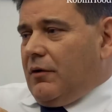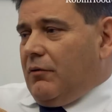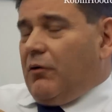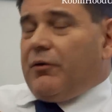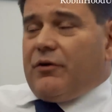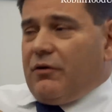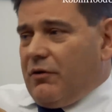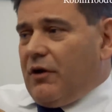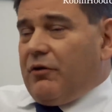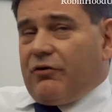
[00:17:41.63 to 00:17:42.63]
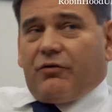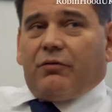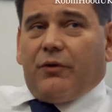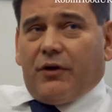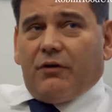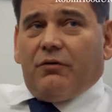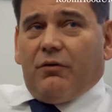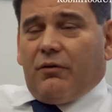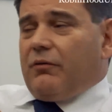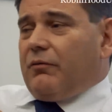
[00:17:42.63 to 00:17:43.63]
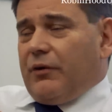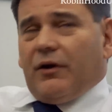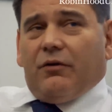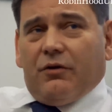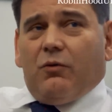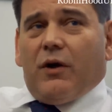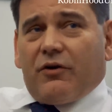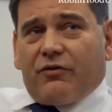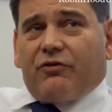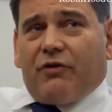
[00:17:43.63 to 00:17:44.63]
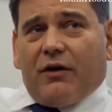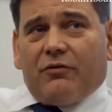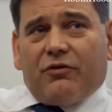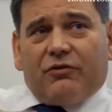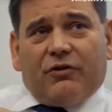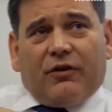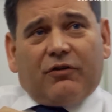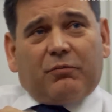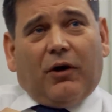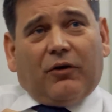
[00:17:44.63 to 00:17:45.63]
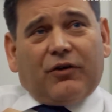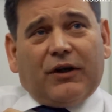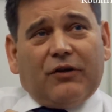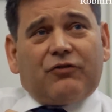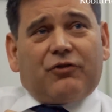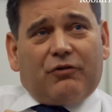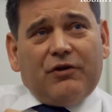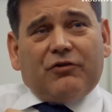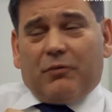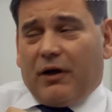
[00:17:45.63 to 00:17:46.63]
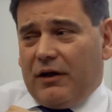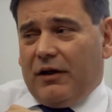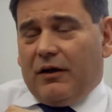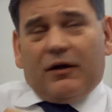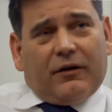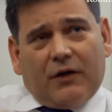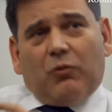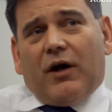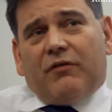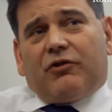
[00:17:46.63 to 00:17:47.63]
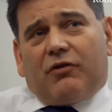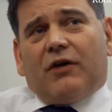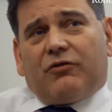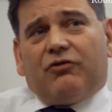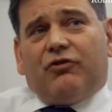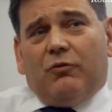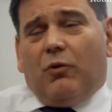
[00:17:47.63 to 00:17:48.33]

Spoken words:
And what we do know is we know who wears the trousers in this party, and it's Theresa May, and then whatever trousers she